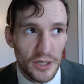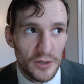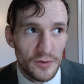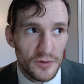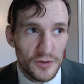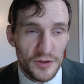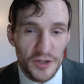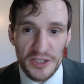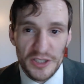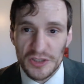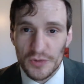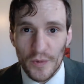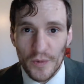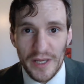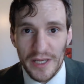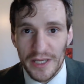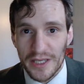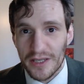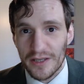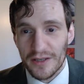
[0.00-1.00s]
this
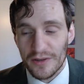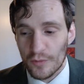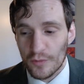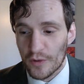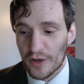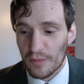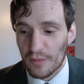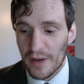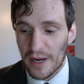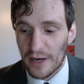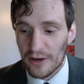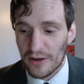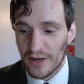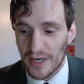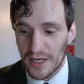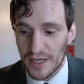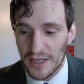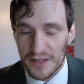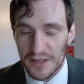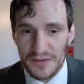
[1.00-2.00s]
week we're
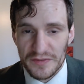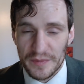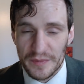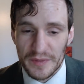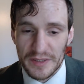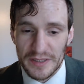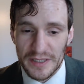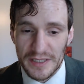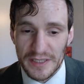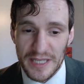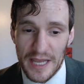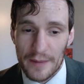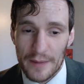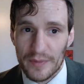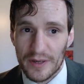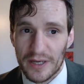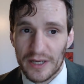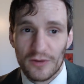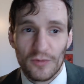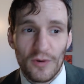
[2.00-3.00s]
parodying something that's
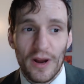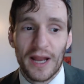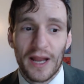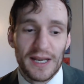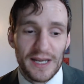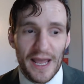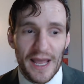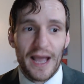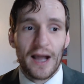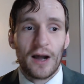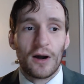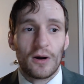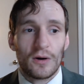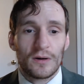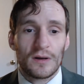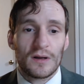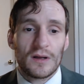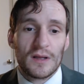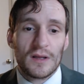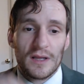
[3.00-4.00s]
happening right now.
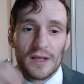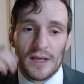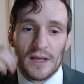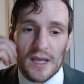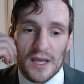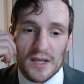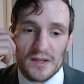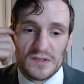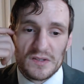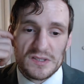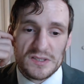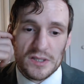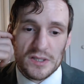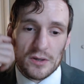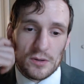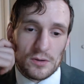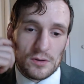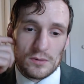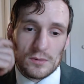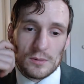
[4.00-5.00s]
And
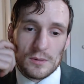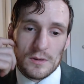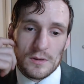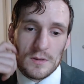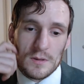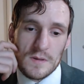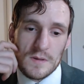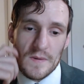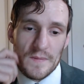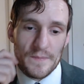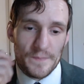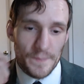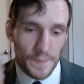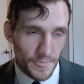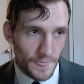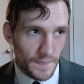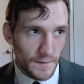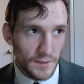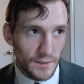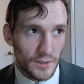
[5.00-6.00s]
so,
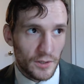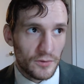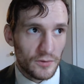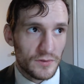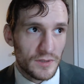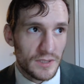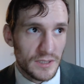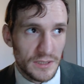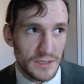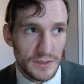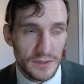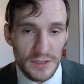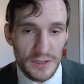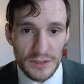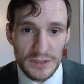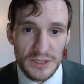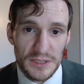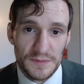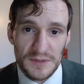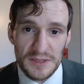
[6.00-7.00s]
the
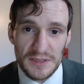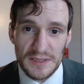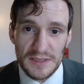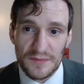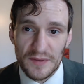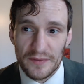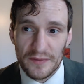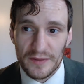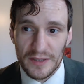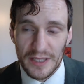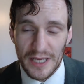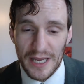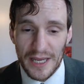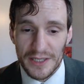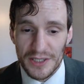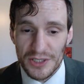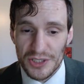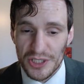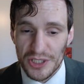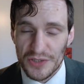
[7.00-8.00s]
Simpsons have definitely had
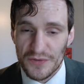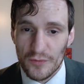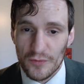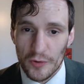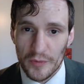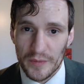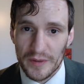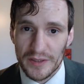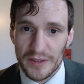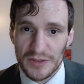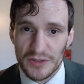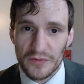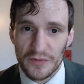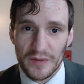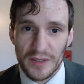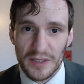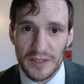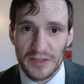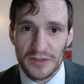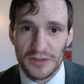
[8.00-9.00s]
to change formulas over
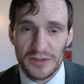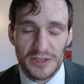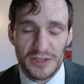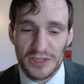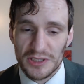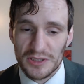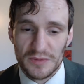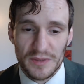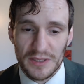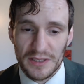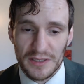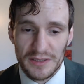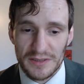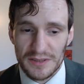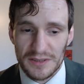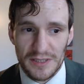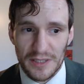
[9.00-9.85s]
the years, just because